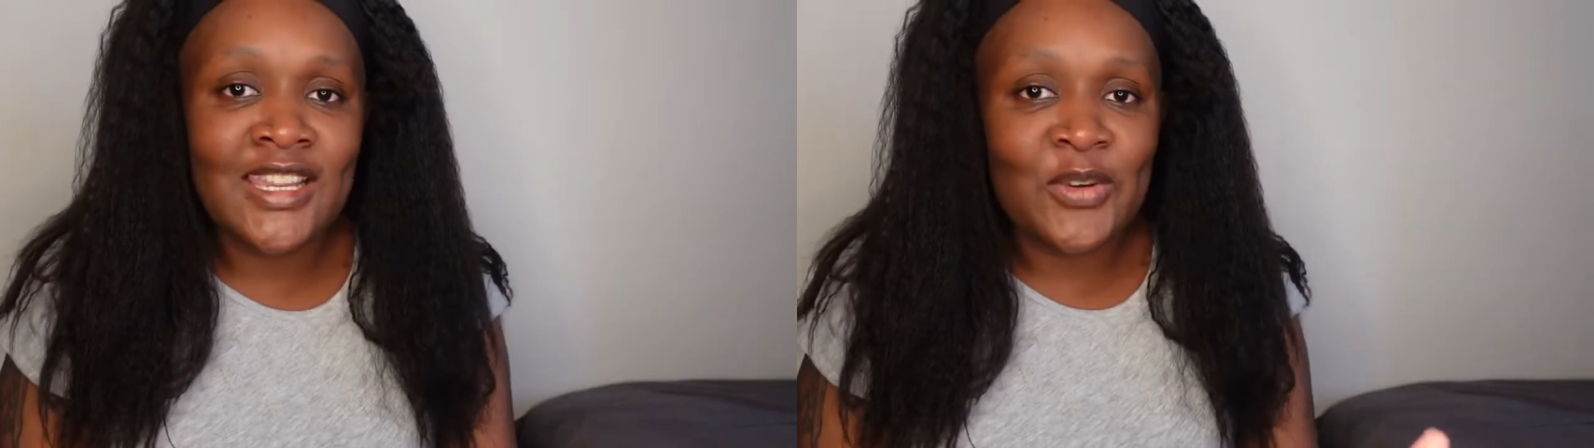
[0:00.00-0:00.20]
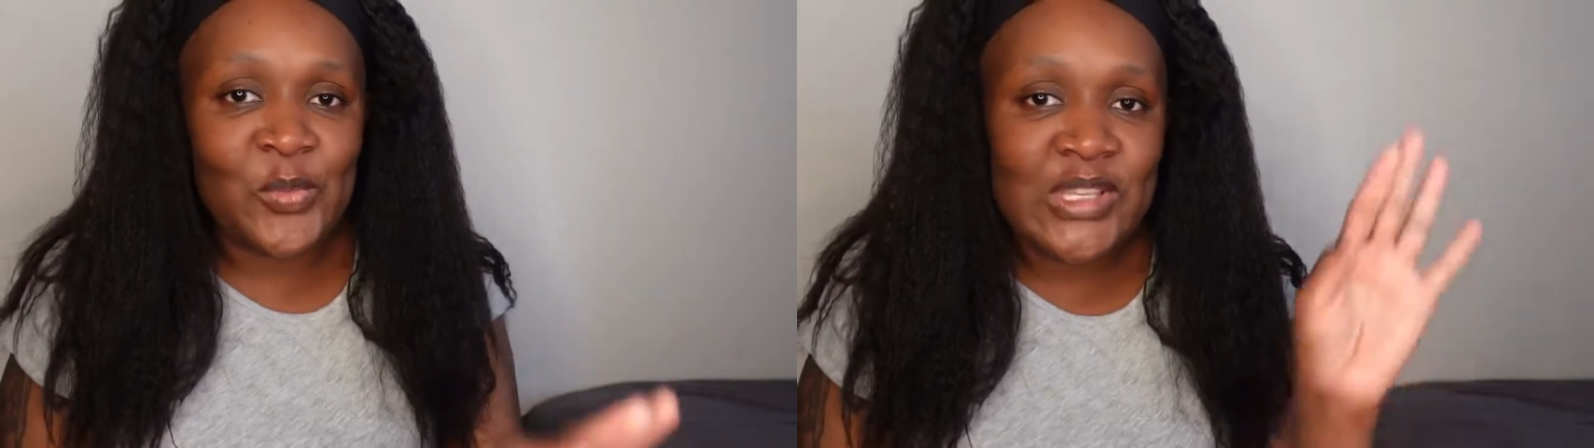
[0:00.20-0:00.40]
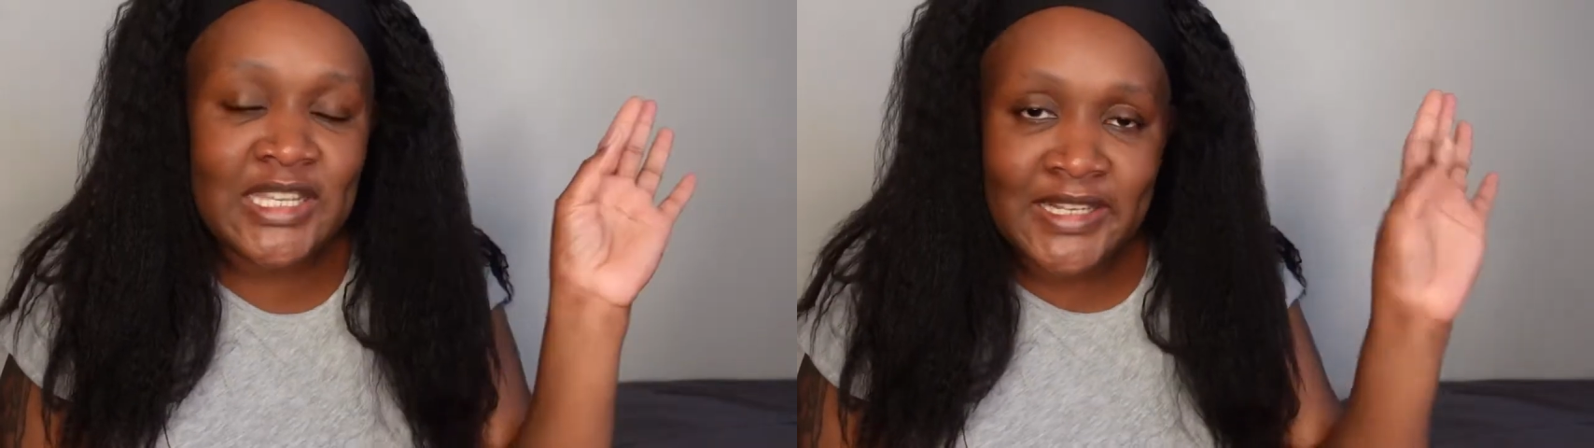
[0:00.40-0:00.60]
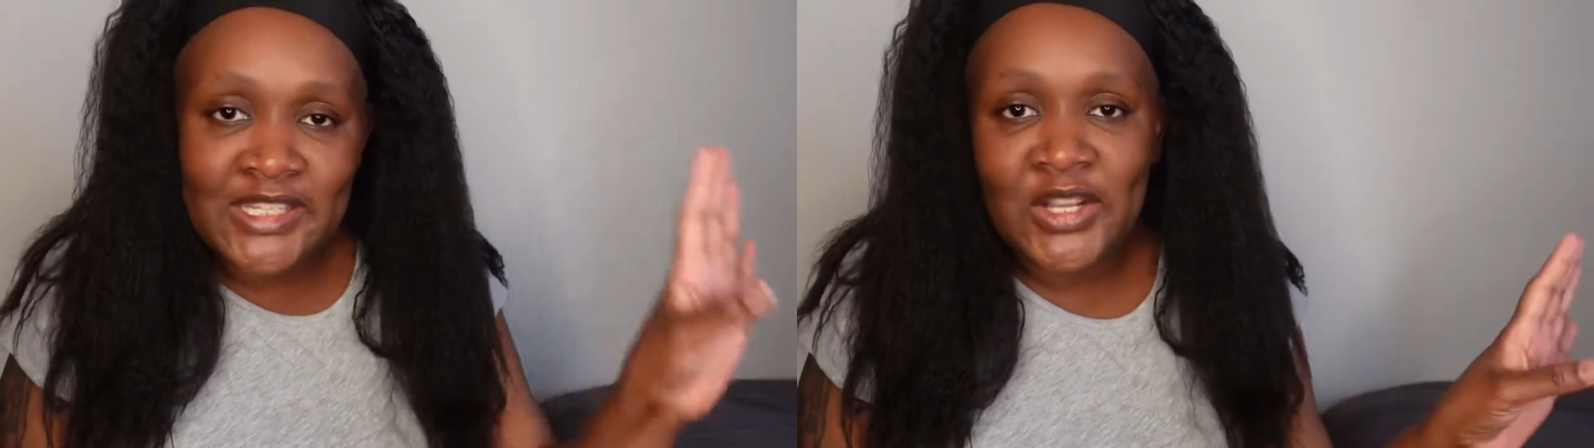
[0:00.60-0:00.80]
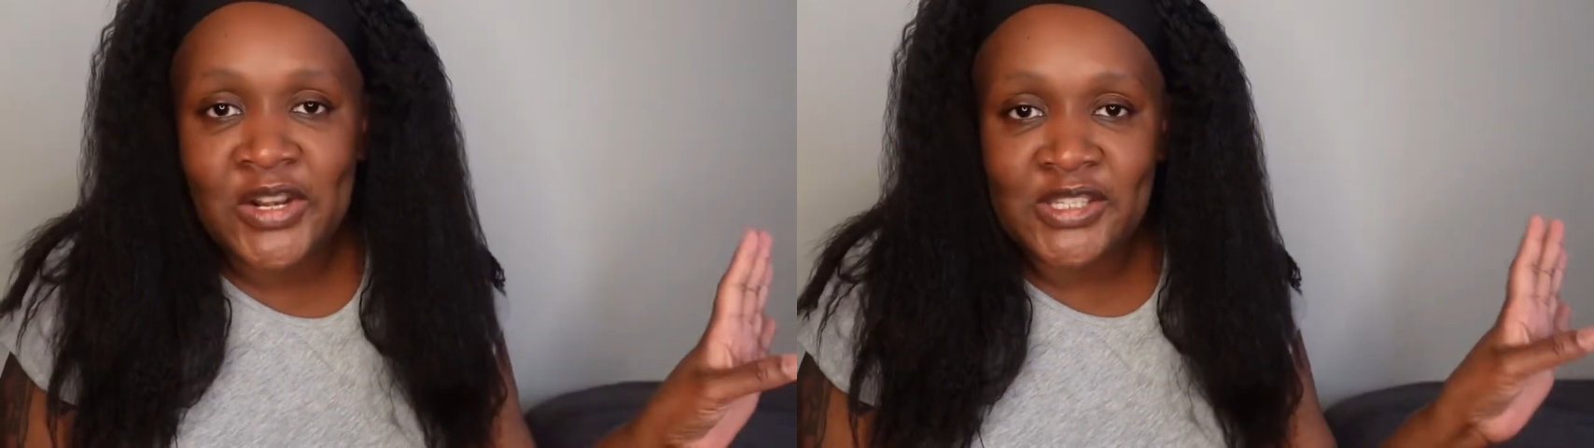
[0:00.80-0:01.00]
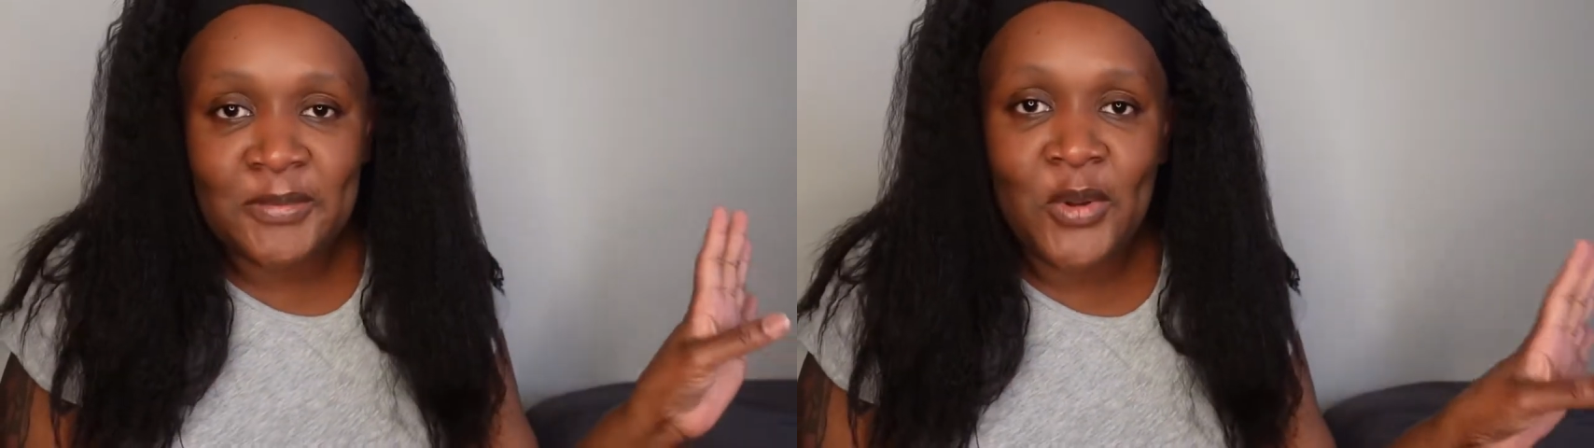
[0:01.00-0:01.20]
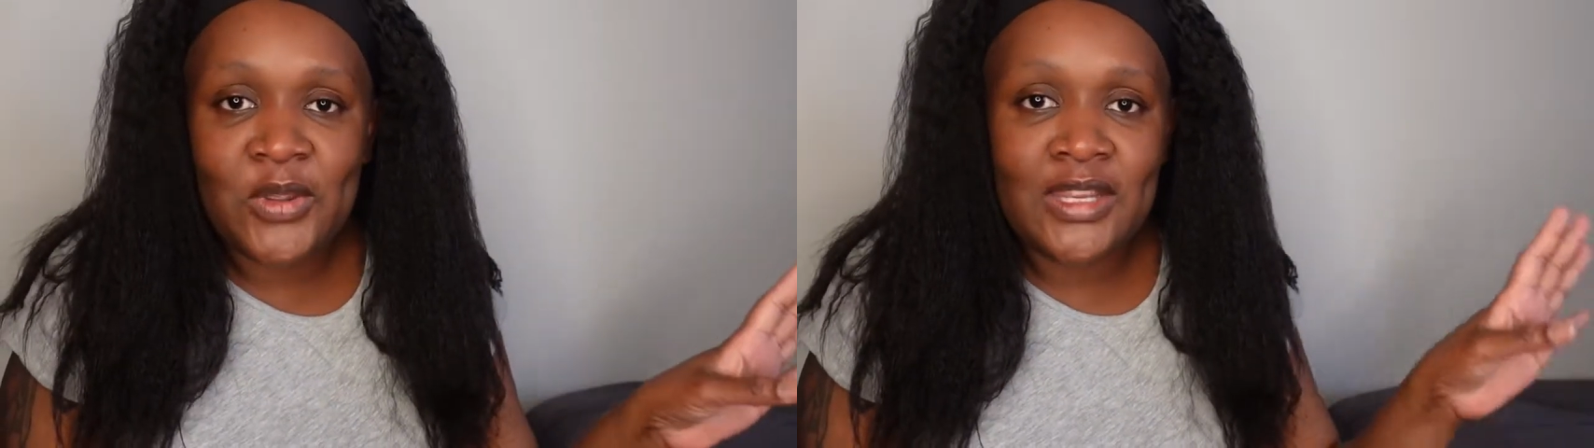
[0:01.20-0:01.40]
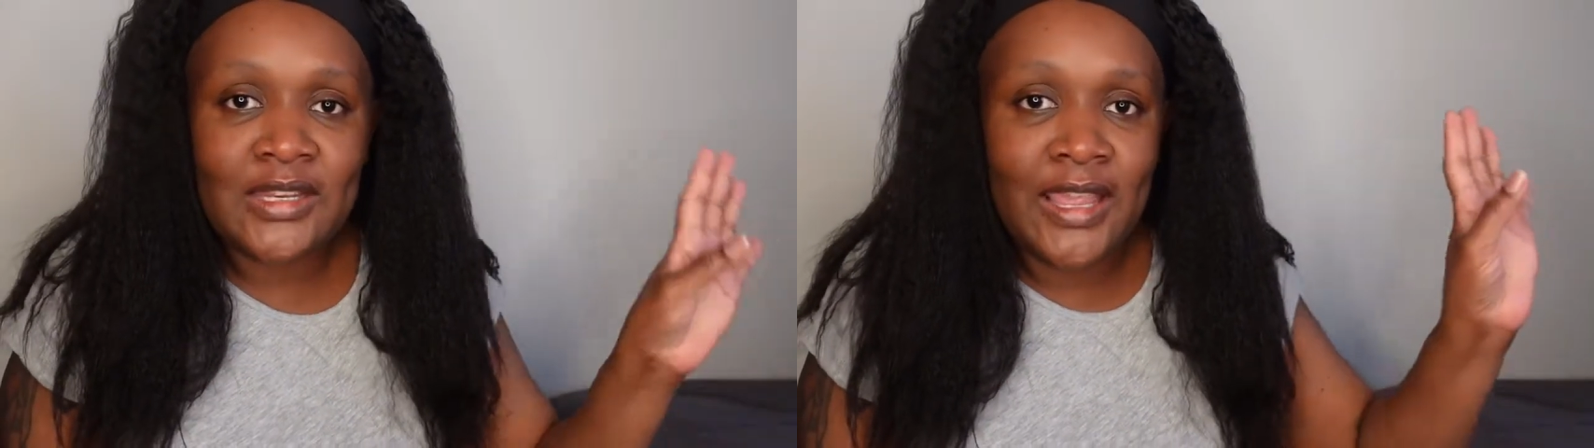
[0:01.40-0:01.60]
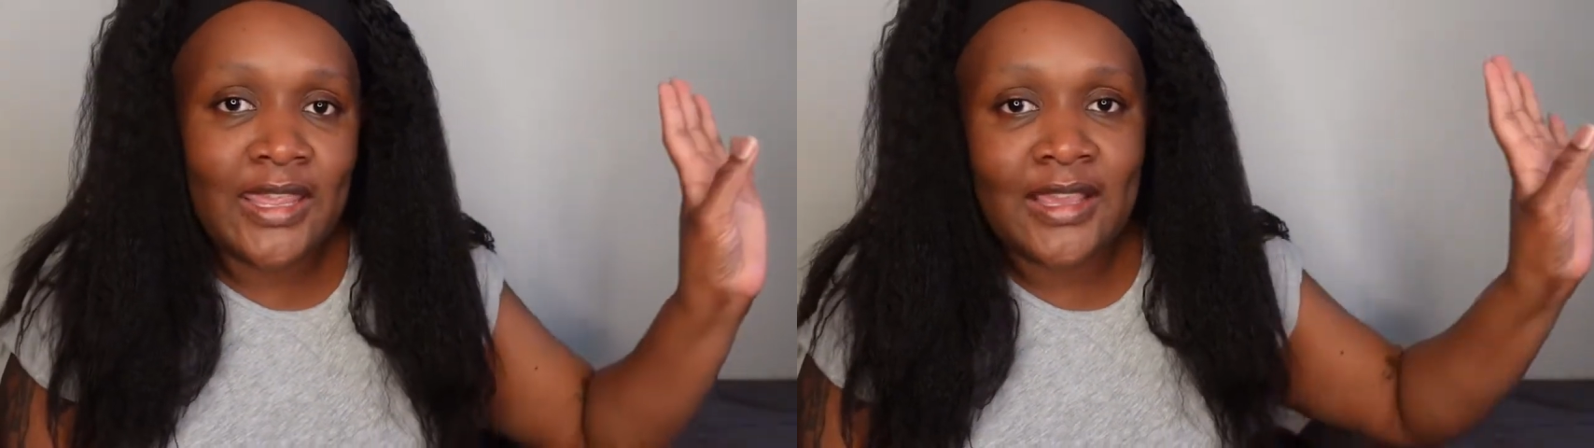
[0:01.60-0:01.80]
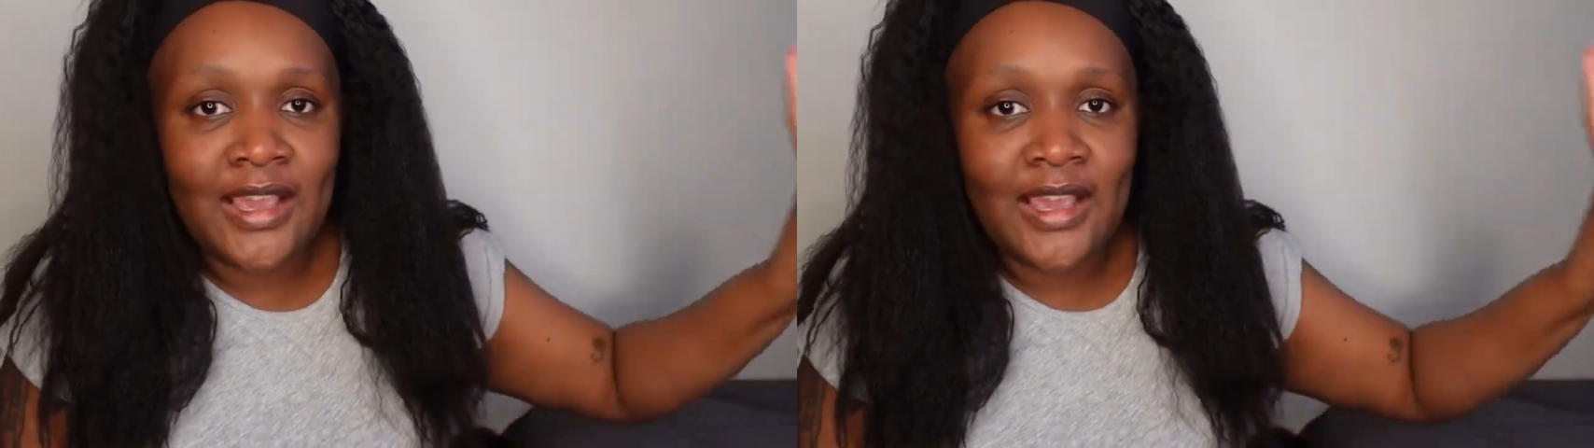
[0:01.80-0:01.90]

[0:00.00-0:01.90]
recently started smoking like